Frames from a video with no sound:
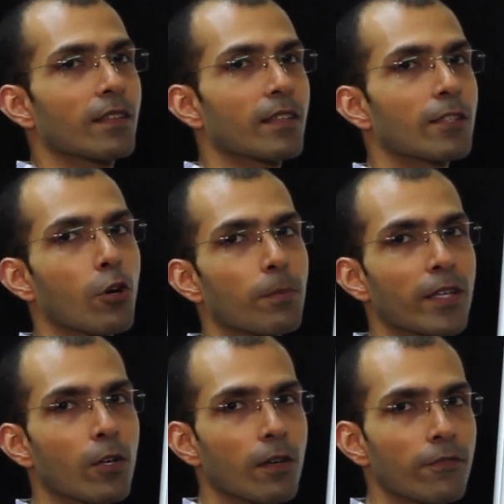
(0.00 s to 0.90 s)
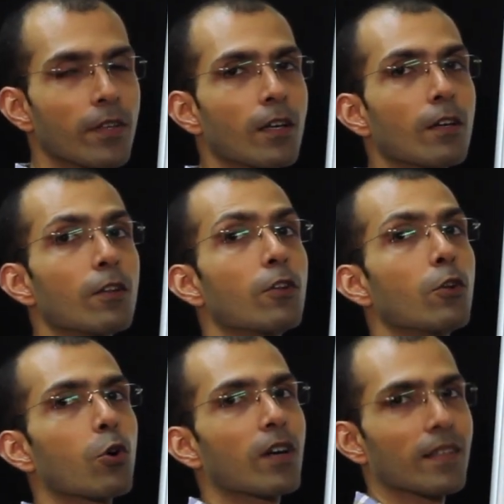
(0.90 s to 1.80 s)
the topic of
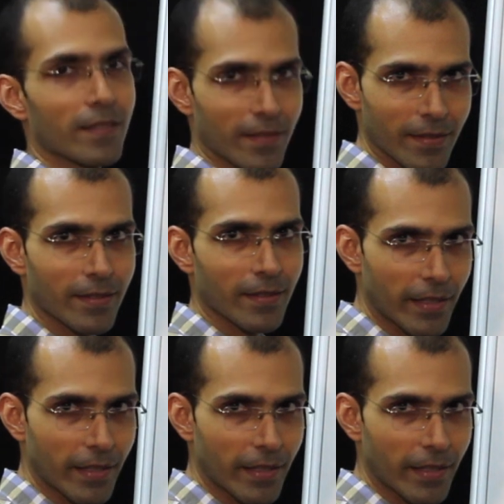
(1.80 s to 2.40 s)
locus.